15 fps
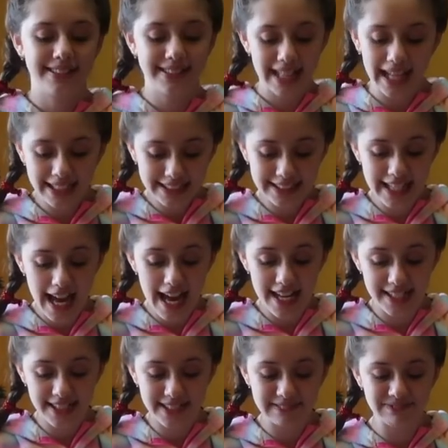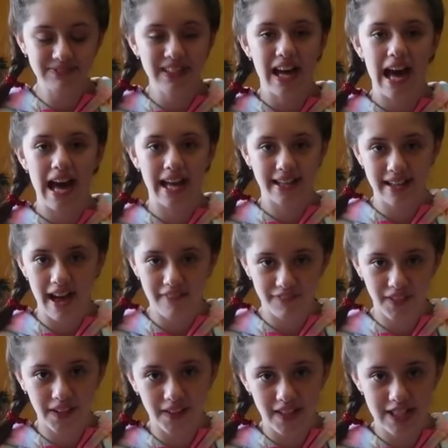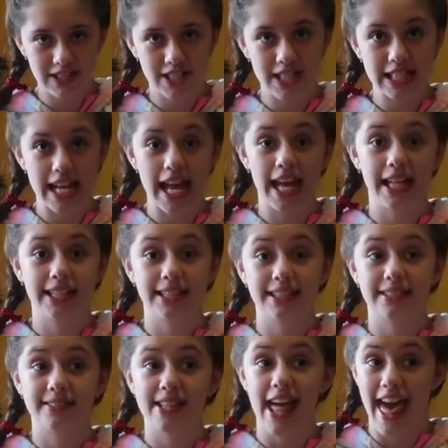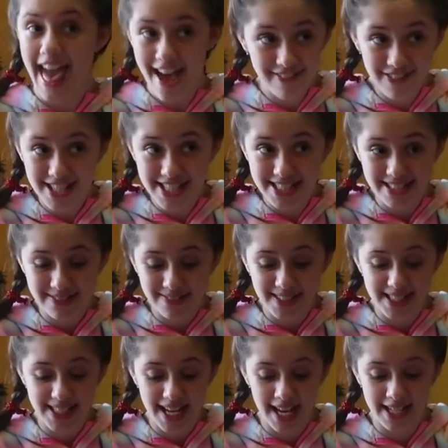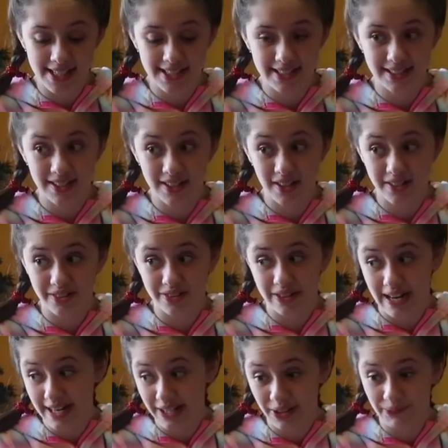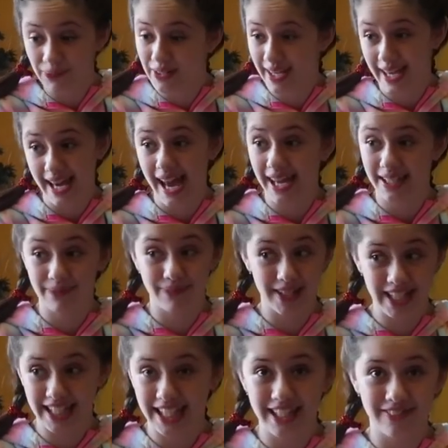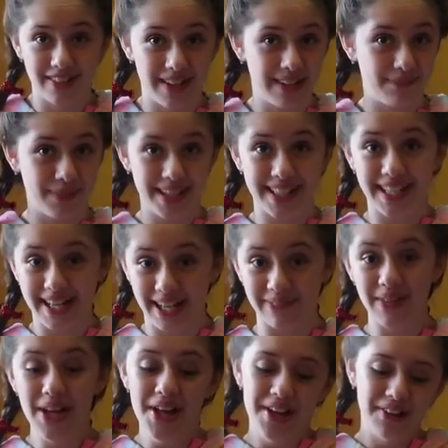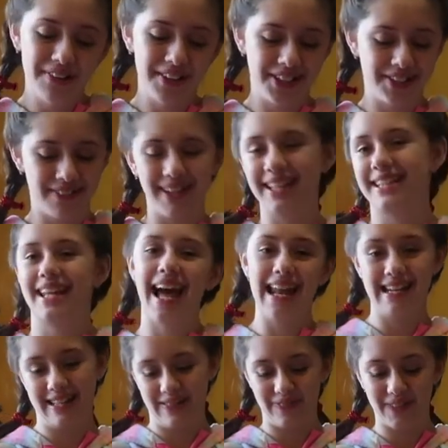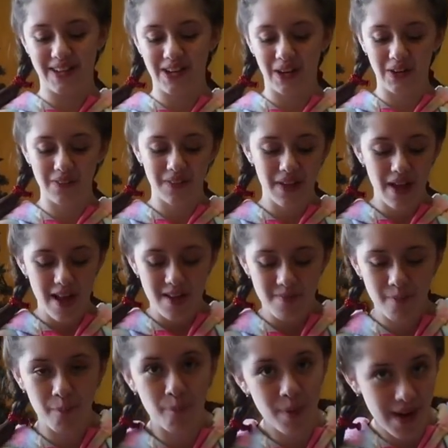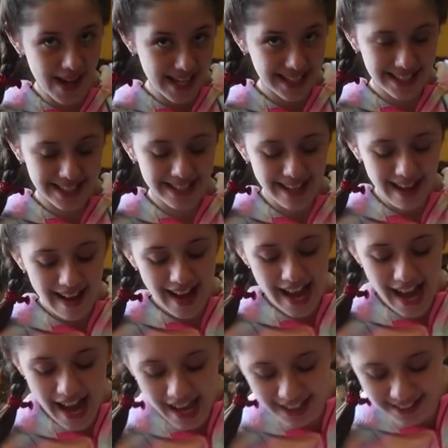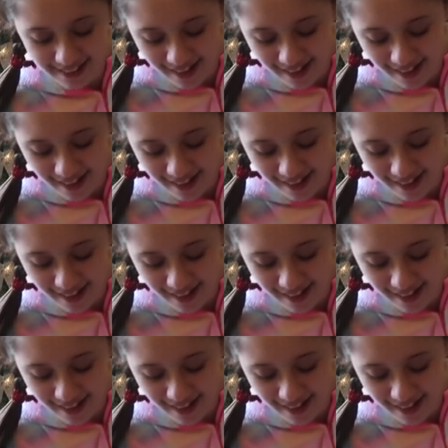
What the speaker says: The last item I got for Christmas and the heaviest one, I tried opening it, I could barely even pick it up, which was kind of difficult, but I